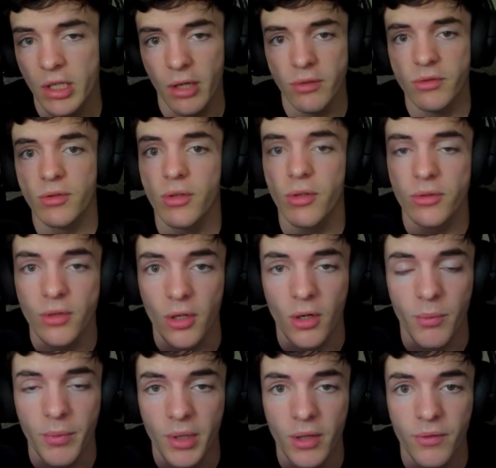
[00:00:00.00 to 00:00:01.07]
Shout out to
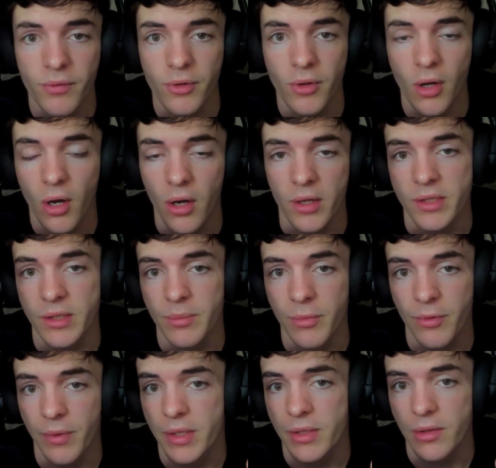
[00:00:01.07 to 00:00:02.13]
Cardano Whale for the awesome
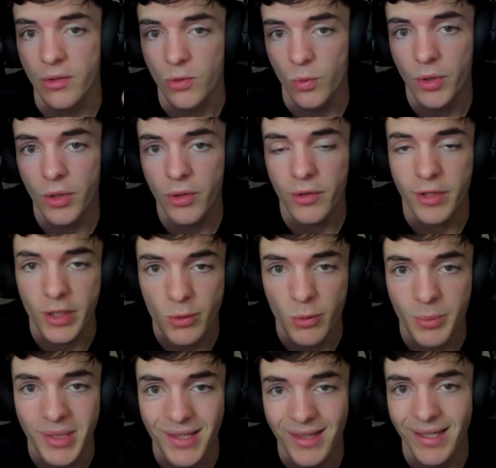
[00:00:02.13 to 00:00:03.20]
threads on Twitter. This will
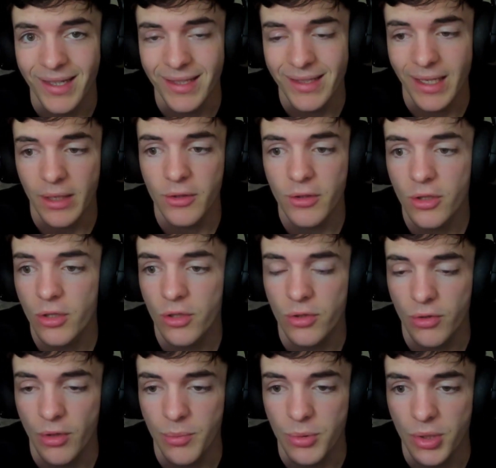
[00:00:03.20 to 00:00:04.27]
be linked down in the
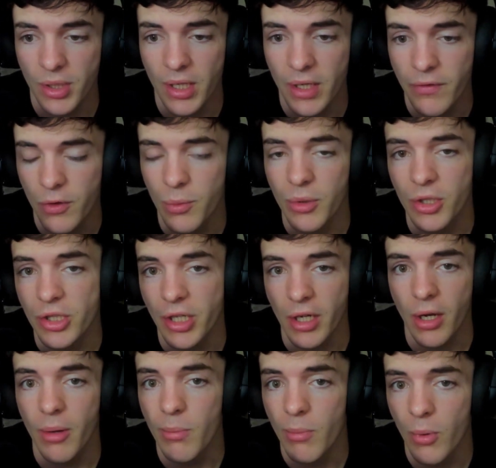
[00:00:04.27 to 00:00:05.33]
description if you want to
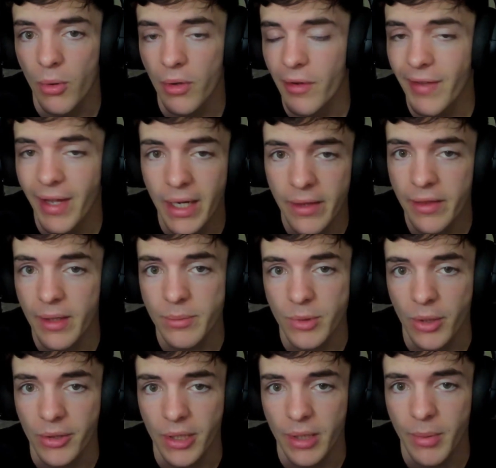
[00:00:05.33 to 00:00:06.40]
check out more of anything I'm
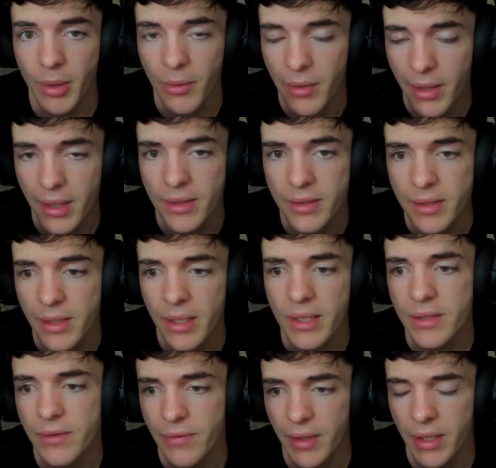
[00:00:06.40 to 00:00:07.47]
talking about in
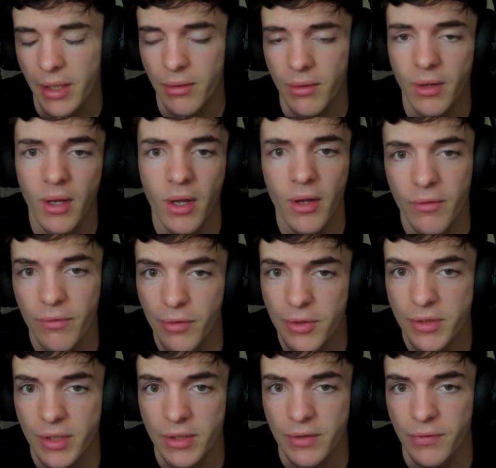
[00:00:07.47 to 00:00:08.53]
today's video.
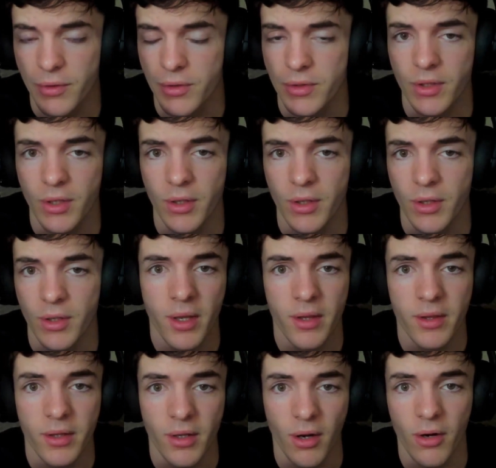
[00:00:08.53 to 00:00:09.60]
First things first though,
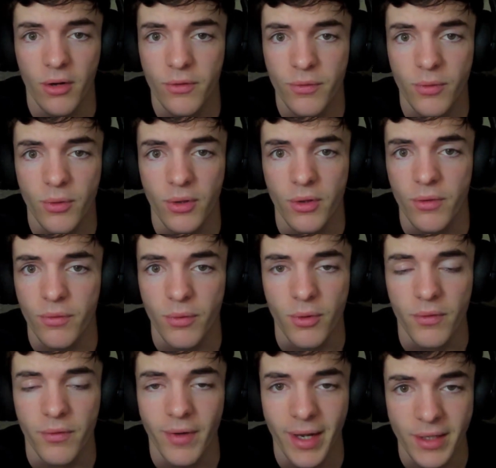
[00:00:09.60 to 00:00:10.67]
the hard fork
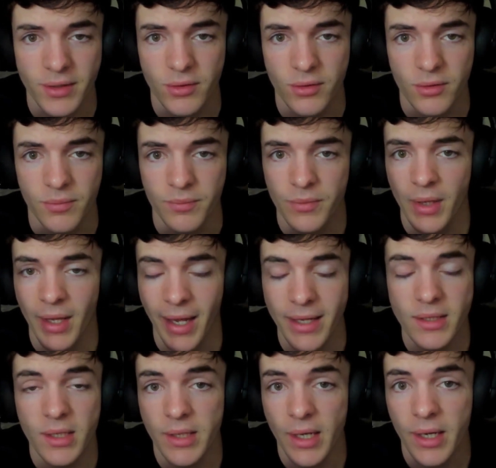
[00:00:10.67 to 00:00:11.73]
for Vasil
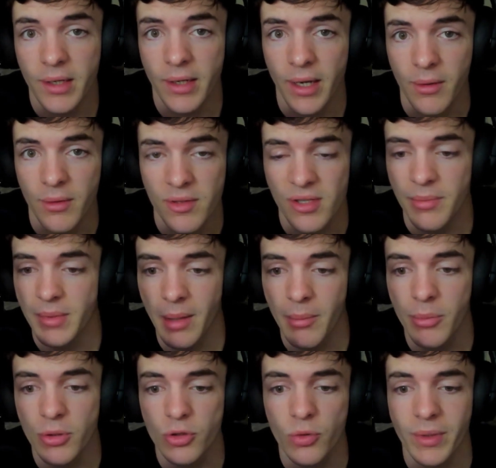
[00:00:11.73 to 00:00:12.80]
has a date now,
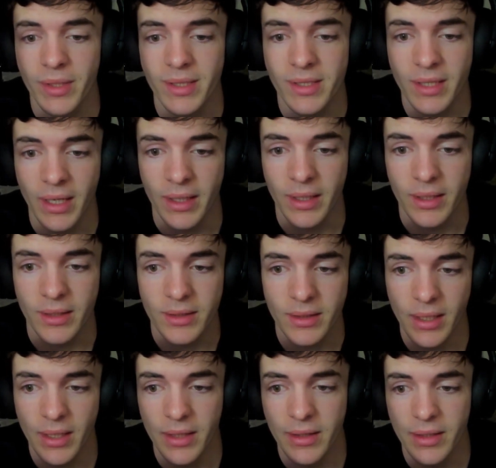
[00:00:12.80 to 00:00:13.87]
September 22nd,
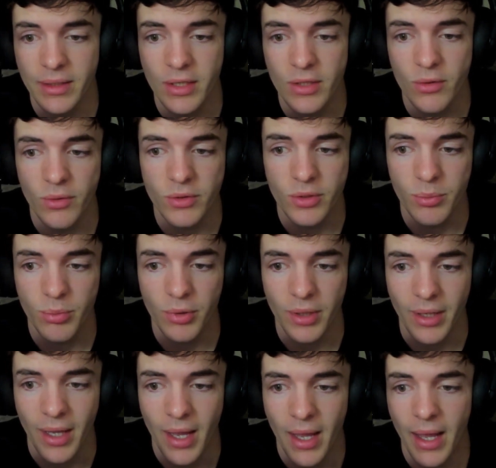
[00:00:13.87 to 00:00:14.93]
and this is going to
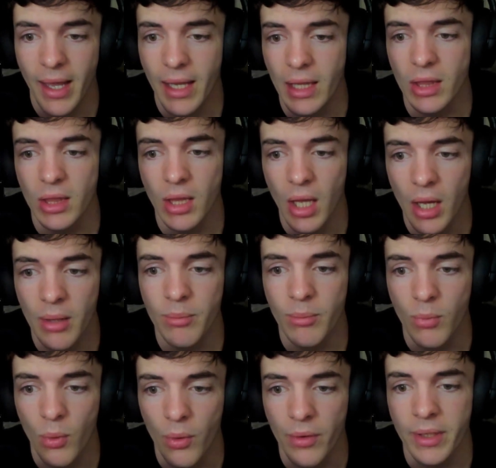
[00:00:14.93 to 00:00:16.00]
bring a lot
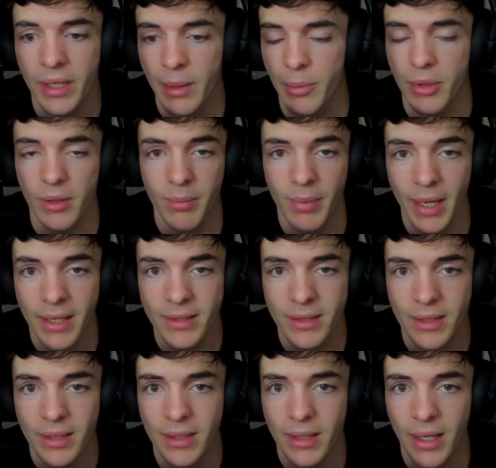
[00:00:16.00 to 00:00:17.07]
more network
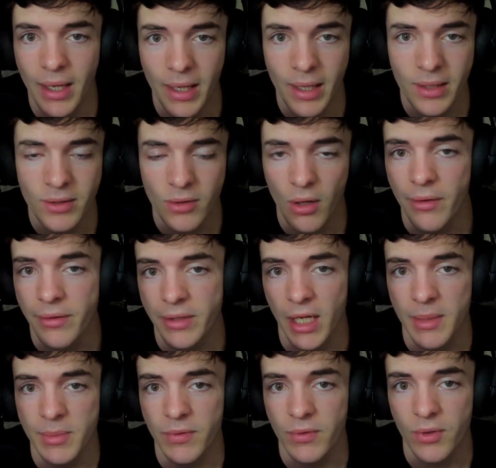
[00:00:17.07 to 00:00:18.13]
capacity and all
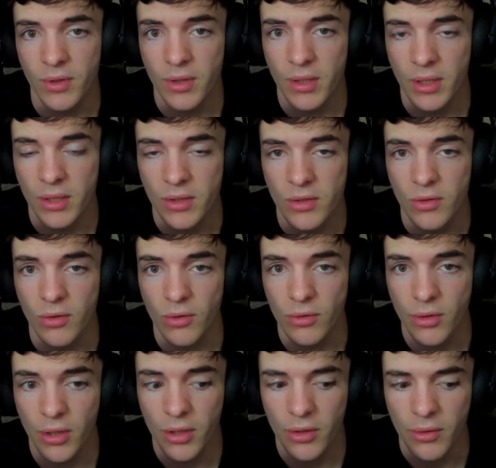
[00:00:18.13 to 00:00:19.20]
types of good things to
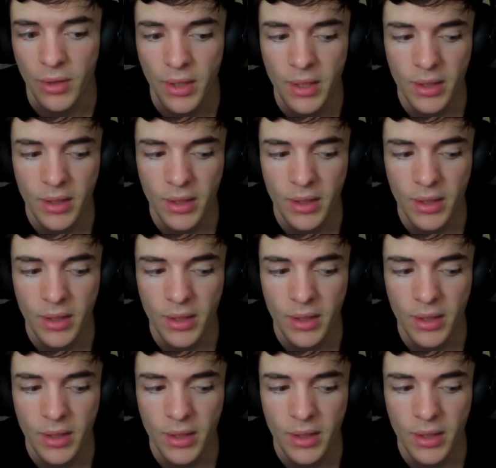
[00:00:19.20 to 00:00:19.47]
Cardano,